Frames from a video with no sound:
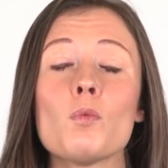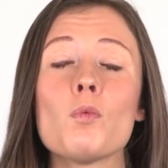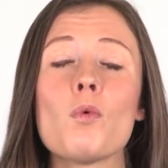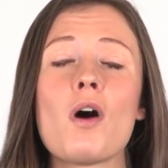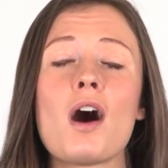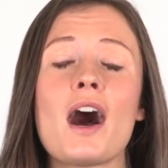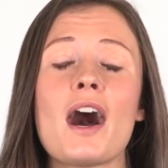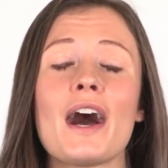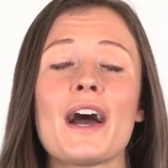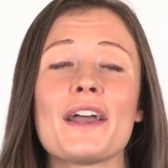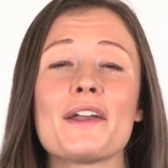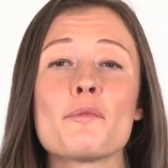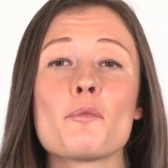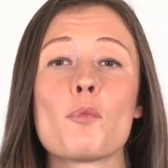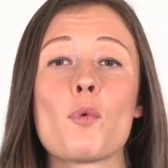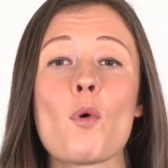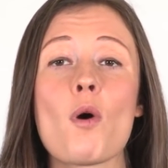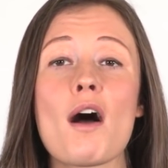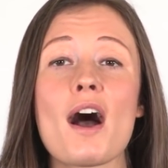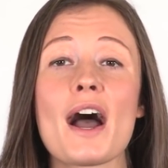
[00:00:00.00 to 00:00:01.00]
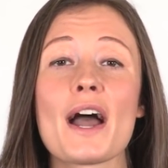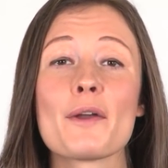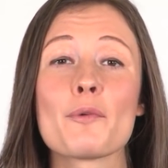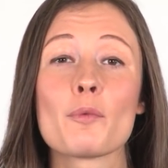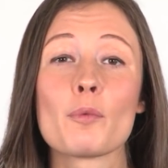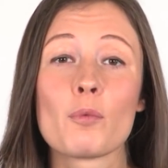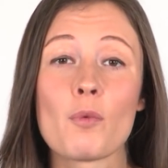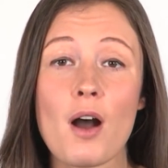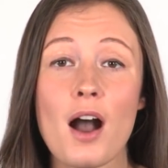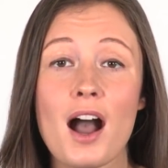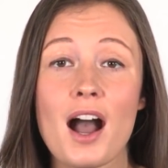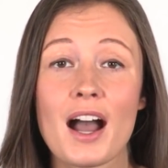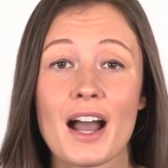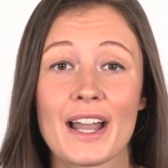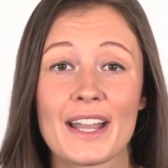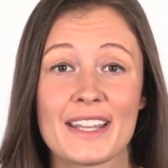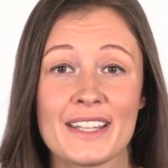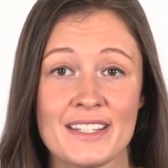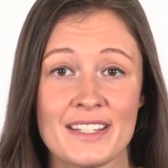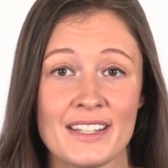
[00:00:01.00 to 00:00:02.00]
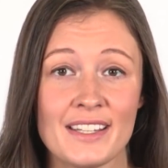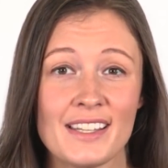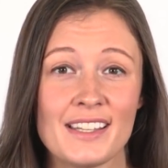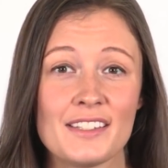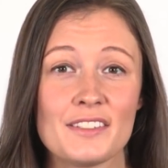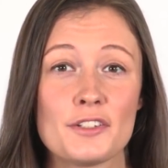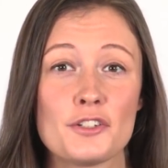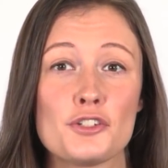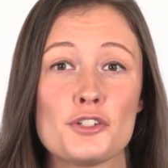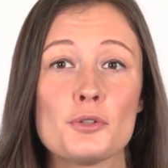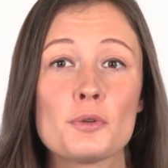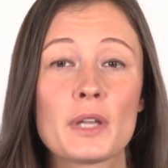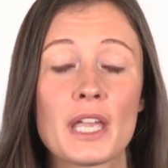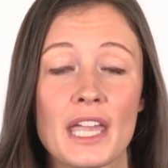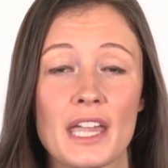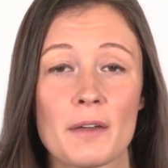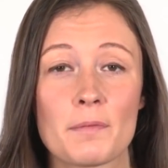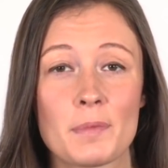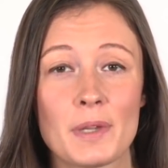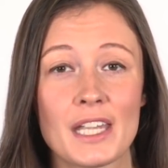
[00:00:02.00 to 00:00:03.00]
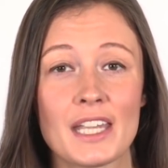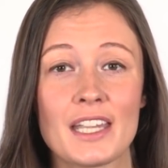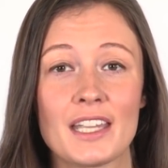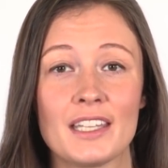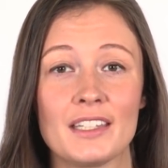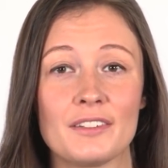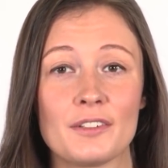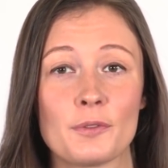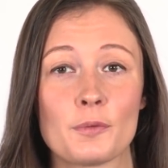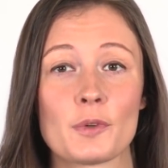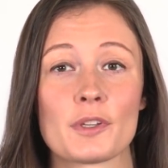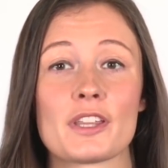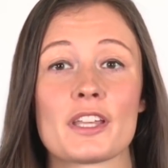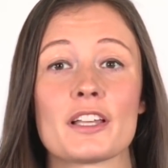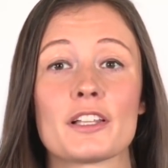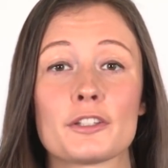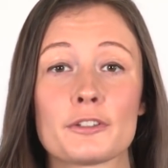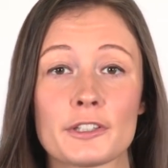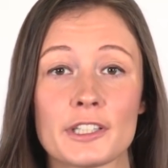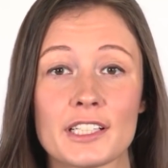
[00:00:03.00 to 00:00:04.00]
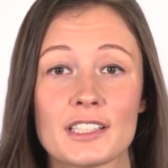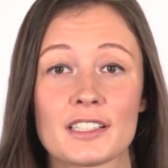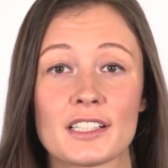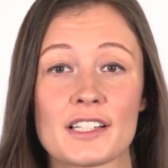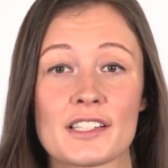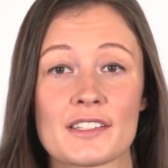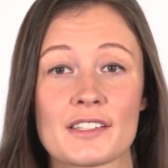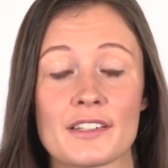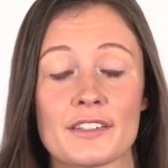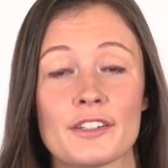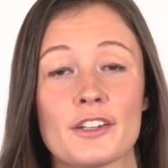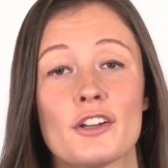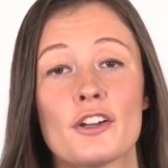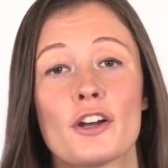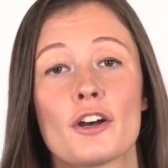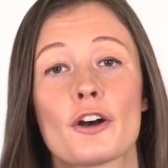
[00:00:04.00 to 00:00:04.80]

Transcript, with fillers: why, why, why did you campaign with Hillary Clinton?